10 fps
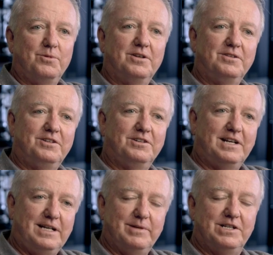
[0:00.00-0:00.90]
Well, you've got
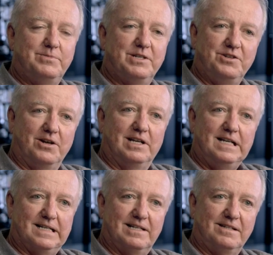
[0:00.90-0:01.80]
an image, but it's not
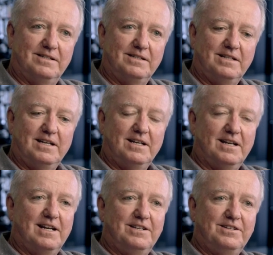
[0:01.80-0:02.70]
lit.
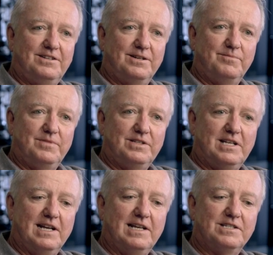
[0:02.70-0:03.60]
And um,
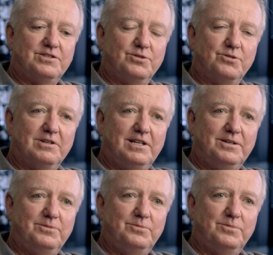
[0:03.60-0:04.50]
telling a
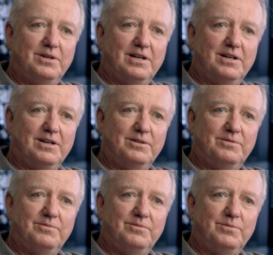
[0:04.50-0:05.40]
story uh,
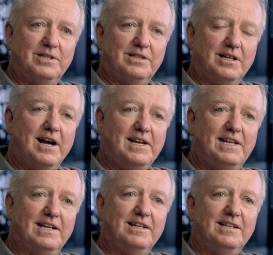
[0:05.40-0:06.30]
with
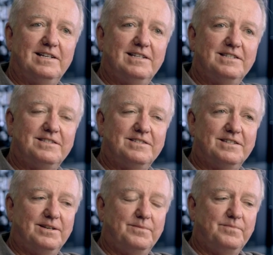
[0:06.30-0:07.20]
lighting
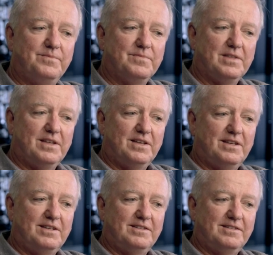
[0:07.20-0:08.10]
is um,
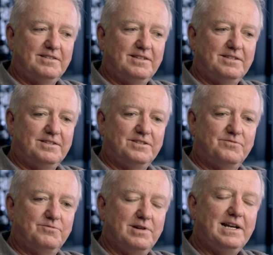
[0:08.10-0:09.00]

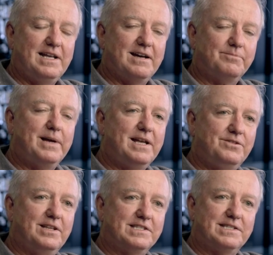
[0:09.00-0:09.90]
is really our
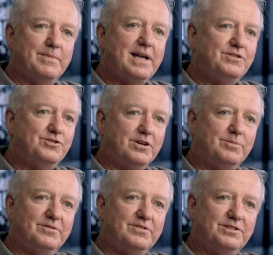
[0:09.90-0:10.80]
main. That's the main
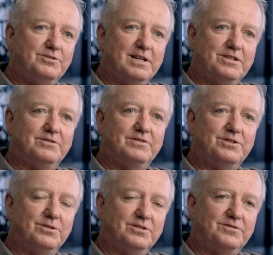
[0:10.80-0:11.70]
job of a director of
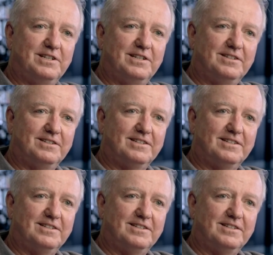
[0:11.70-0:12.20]
photography.